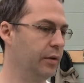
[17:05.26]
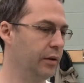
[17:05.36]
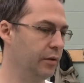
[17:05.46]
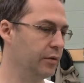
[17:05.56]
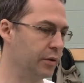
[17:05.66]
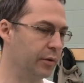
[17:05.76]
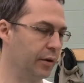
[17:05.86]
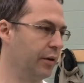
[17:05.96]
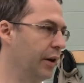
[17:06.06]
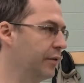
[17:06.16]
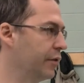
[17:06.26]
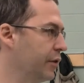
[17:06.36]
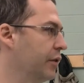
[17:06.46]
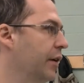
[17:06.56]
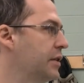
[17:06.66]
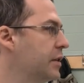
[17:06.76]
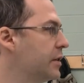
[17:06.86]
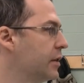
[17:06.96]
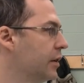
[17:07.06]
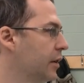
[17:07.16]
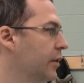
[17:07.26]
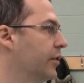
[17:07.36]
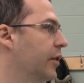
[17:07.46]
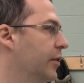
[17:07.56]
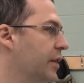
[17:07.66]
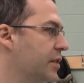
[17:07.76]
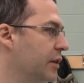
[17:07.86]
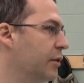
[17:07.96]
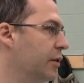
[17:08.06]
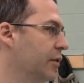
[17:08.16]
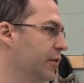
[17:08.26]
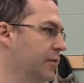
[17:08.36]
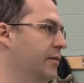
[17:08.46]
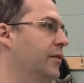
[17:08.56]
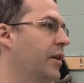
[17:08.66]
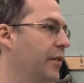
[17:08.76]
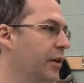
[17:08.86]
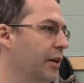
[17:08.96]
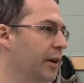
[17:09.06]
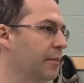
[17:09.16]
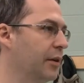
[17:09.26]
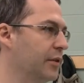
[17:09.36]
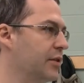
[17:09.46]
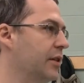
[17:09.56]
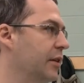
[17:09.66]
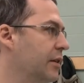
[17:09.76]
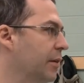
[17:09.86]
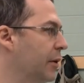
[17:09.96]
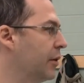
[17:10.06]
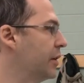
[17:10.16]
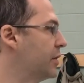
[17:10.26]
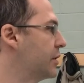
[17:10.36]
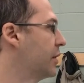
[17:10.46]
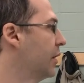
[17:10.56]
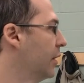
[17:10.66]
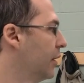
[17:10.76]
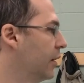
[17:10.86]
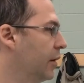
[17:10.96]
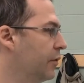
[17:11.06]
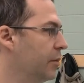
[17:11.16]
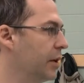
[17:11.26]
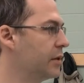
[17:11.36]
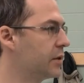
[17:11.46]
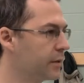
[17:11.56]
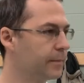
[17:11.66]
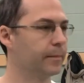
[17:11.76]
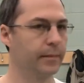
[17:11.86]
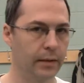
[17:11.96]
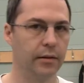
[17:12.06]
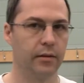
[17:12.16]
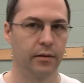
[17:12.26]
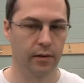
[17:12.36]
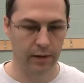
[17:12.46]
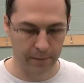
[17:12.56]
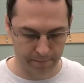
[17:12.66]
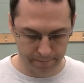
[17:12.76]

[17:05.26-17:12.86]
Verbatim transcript: be usable on a lot of different devices. So that's the goal. Not there yet, but you'll see a demo at least in a few minutes. okay.